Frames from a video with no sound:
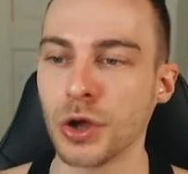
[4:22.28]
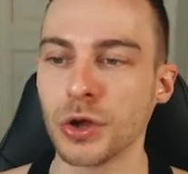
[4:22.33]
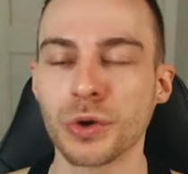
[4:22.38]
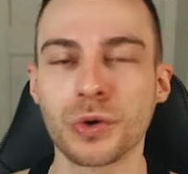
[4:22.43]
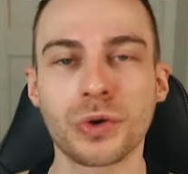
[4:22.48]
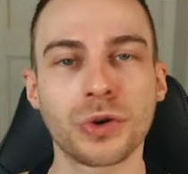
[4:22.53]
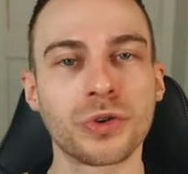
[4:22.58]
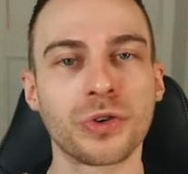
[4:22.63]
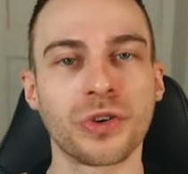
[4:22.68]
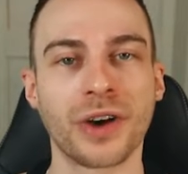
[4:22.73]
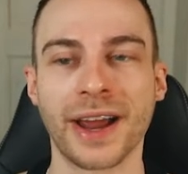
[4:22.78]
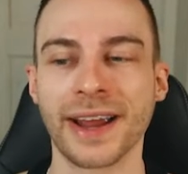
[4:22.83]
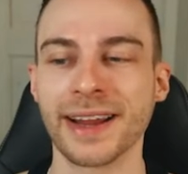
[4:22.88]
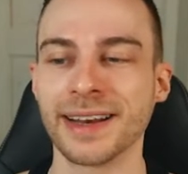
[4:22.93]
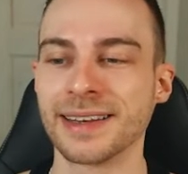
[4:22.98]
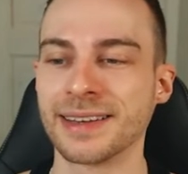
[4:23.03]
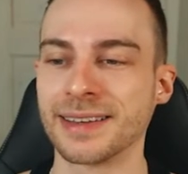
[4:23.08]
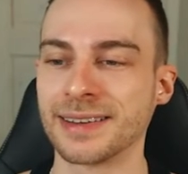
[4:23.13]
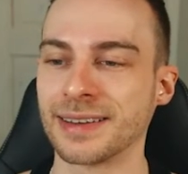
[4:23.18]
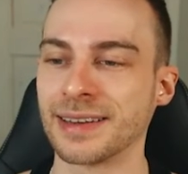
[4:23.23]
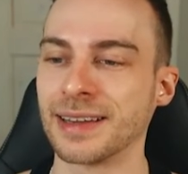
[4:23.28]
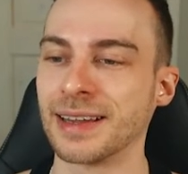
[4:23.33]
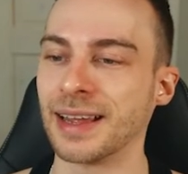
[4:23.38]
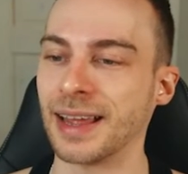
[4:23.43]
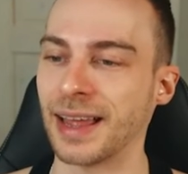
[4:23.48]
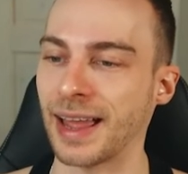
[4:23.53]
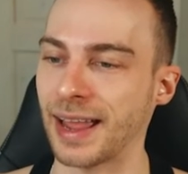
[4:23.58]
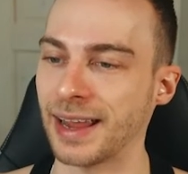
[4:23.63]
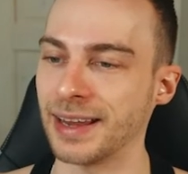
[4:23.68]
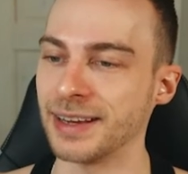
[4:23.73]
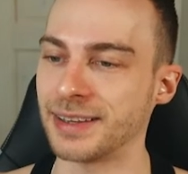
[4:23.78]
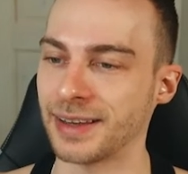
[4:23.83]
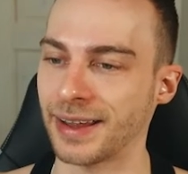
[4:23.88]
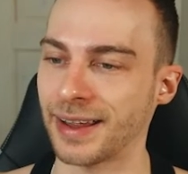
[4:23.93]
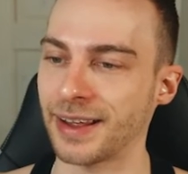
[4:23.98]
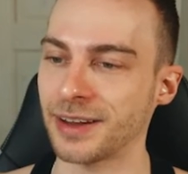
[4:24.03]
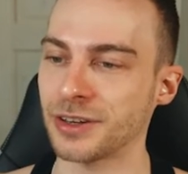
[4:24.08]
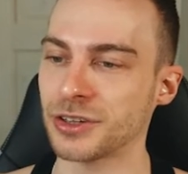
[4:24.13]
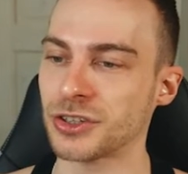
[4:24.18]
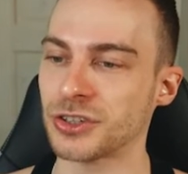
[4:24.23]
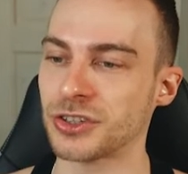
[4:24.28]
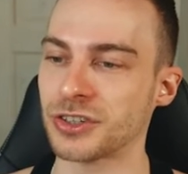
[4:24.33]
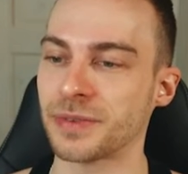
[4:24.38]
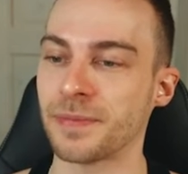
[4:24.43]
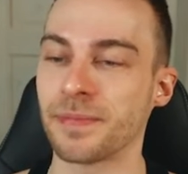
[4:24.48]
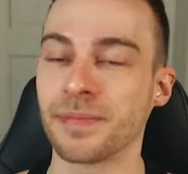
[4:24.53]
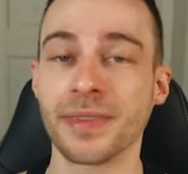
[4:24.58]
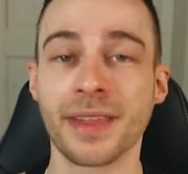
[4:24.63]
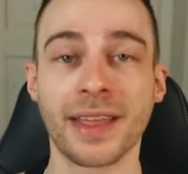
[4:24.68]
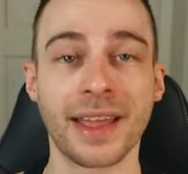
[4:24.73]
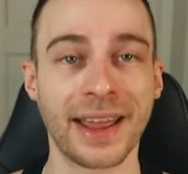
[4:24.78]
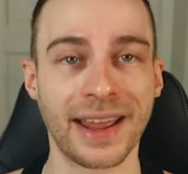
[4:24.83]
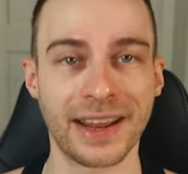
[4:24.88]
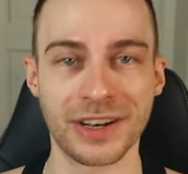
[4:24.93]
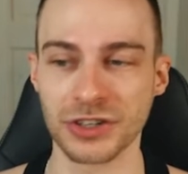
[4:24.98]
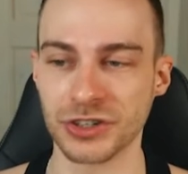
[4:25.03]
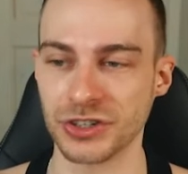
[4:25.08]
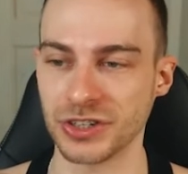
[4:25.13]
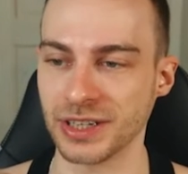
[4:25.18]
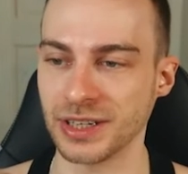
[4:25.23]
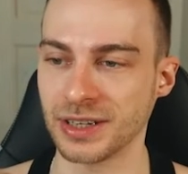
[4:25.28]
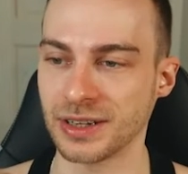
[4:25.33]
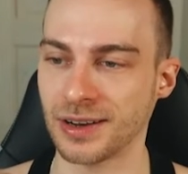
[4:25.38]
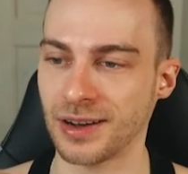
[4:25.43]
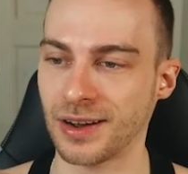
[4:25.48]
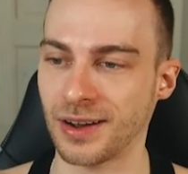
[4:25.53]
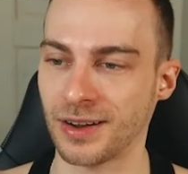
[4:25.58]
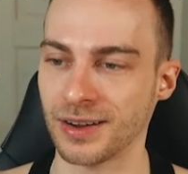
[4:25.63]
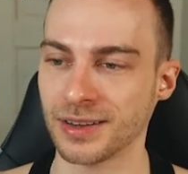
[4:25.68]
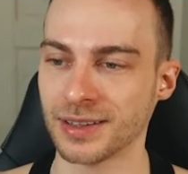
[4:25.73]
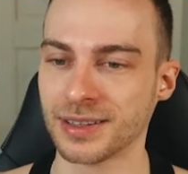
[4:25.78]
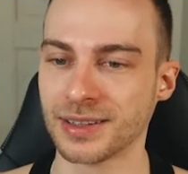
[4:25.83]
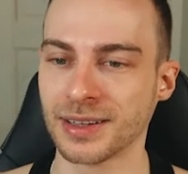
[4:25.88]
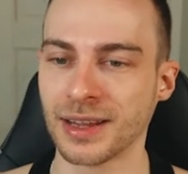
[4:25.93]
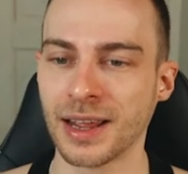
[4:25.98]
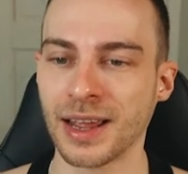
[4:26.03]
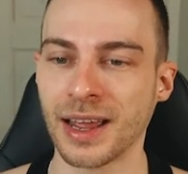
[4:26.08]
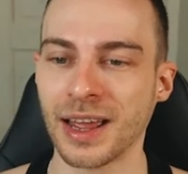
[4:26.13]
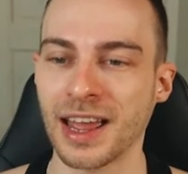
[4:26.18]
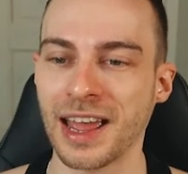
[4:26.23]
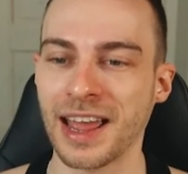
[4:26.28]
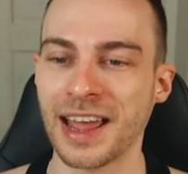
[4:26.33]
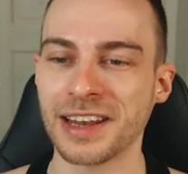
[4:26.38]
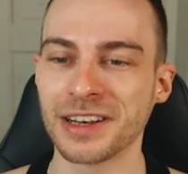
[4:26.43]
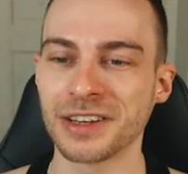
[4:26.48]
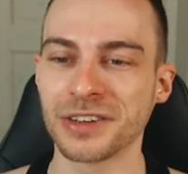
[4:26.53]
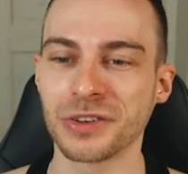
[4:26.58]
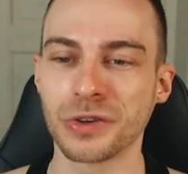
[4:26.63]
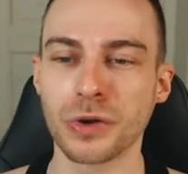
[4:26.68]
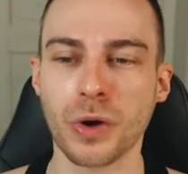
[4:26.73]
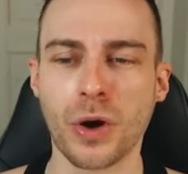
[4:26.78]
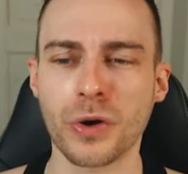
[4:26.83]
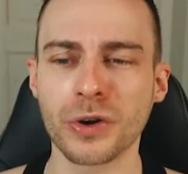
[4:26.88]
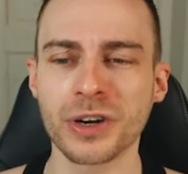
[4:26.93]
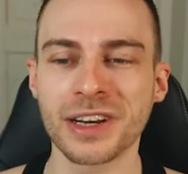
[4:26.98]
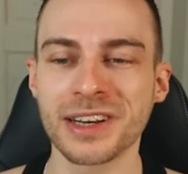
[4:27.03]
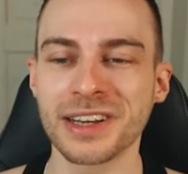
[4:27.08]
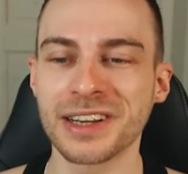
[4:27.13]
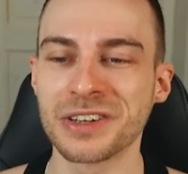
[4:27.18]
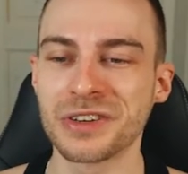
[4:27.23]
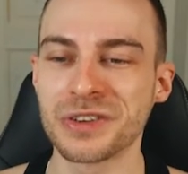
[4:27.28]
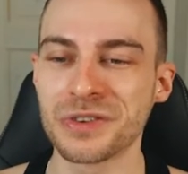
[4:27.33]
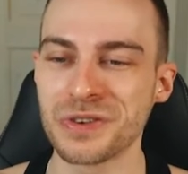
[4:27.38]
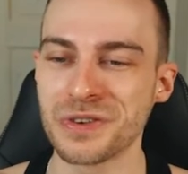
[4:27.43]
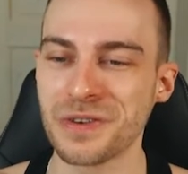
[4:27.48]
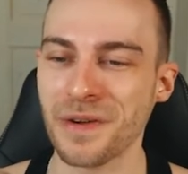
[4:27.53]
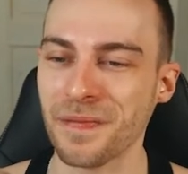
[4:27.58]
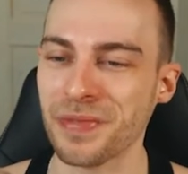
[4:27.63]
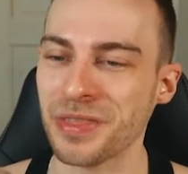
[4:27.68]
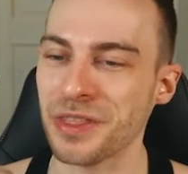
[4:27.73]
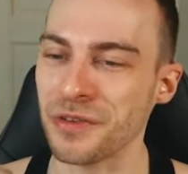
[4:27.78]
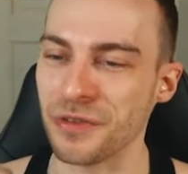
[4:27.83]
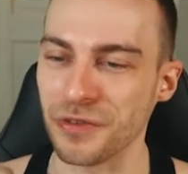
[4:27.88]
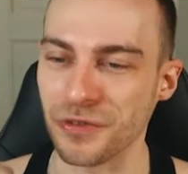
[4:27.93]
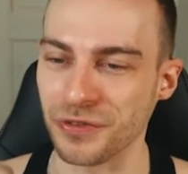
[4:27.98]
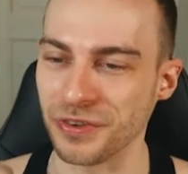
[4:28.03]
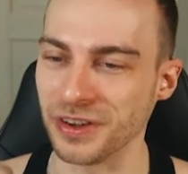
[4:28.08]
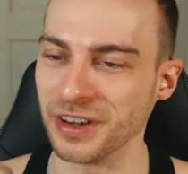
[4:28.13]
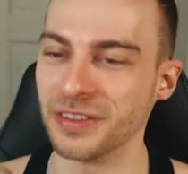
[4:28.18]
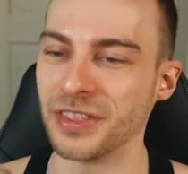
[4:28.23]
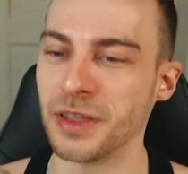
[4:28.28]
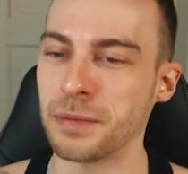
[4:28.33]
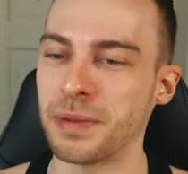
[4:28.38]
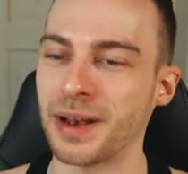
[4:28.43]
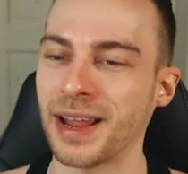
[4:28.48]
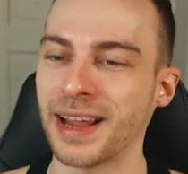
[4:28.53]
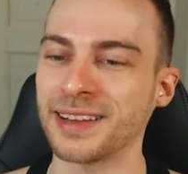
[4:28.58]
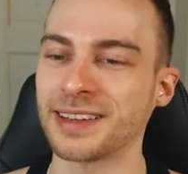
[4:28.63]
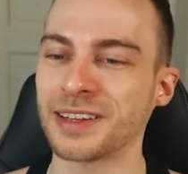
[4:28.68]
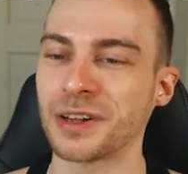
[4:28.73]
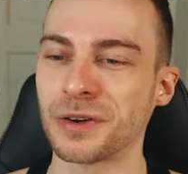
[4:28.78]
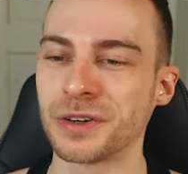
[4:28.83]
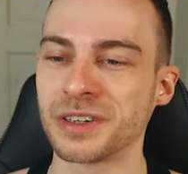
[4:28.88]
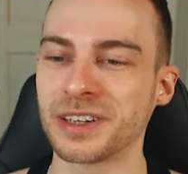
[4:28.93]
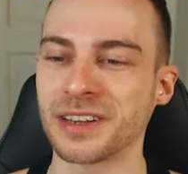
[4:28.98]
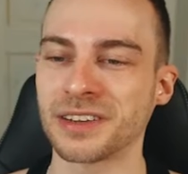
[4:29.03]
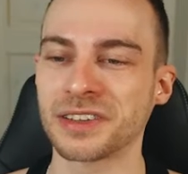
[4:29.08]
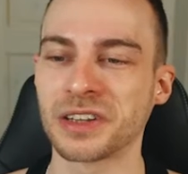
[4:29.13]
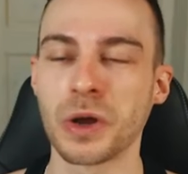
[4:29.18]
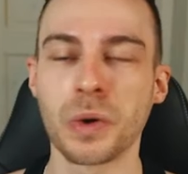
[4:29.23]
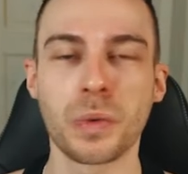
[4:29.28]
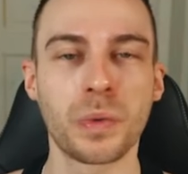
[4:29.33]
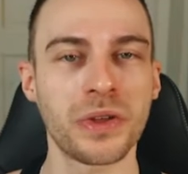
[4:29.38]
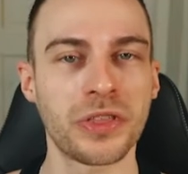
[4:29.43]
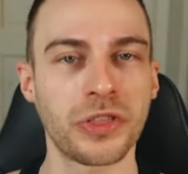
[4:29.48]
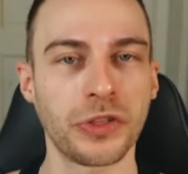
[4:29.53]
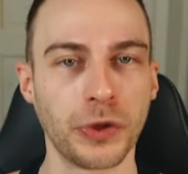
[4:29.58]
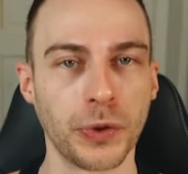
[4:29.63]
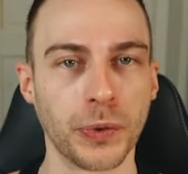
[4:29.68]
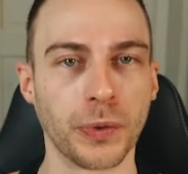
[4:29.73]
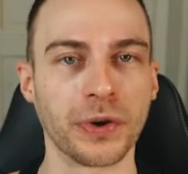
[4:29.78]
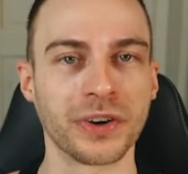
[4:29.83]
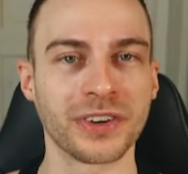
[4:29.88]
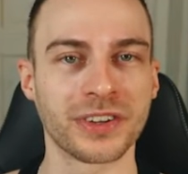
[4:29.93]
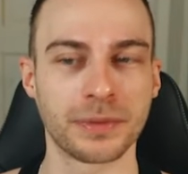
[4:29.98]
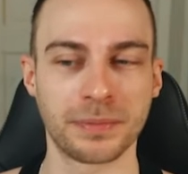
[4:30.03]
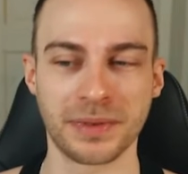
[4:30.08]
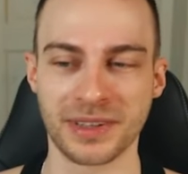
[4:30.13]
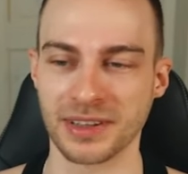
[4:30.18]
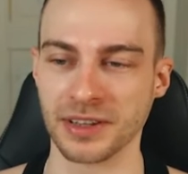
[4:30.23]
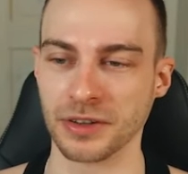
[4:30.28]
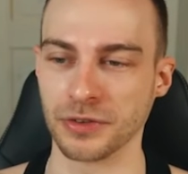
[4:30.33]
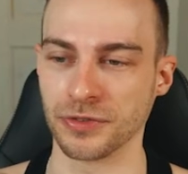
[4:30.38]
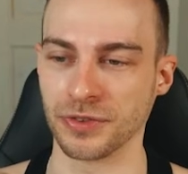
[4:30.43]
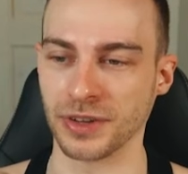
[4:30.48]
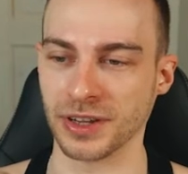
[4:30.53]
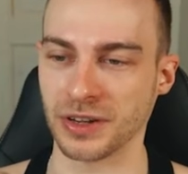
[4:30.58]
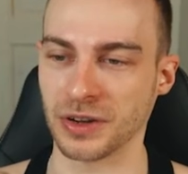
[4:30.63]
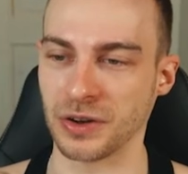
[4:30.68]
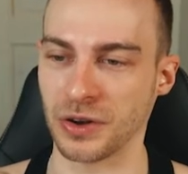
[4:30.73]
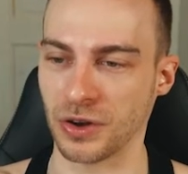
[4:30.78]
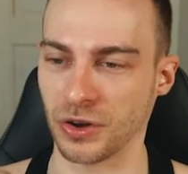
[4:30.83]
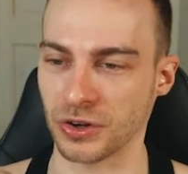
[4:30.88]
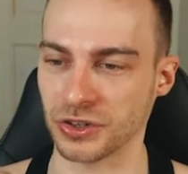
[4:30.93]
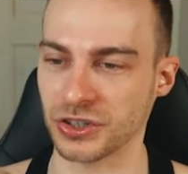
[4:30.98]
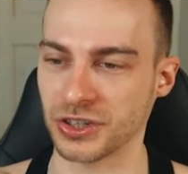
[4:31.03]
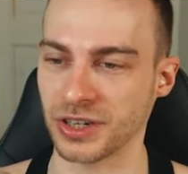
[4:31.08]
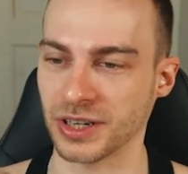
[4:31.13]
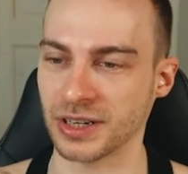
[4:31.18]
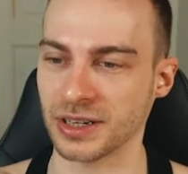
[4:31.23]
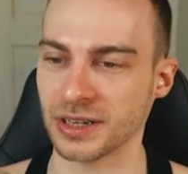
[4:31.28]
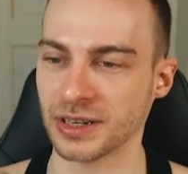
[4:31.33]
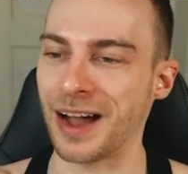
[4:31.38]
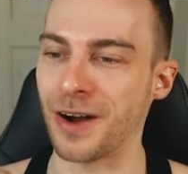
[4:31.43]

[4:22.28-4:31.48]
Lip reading: you could write a dash ng class, and you only need to fill the placeholders with your specific logic.